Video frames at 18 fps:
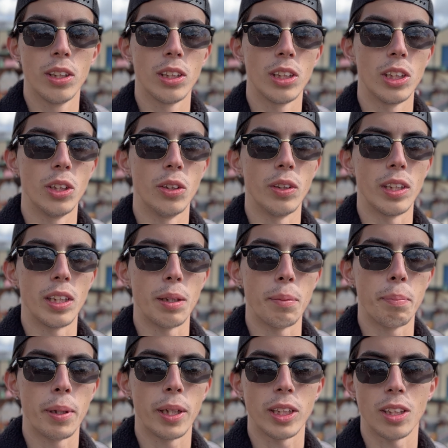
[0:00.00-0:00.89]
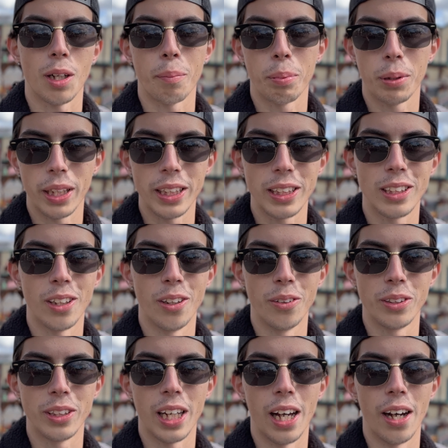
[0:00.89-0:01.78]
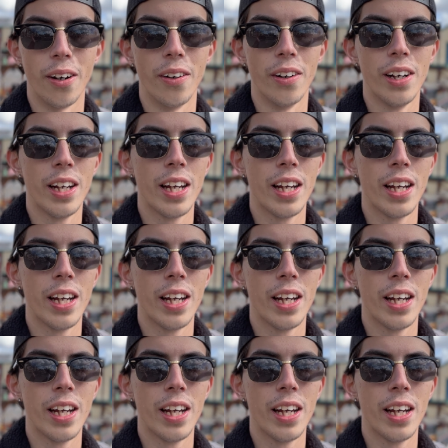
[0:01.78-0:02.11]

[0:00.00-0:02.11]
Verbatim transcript: to the Pixar Place Hotel.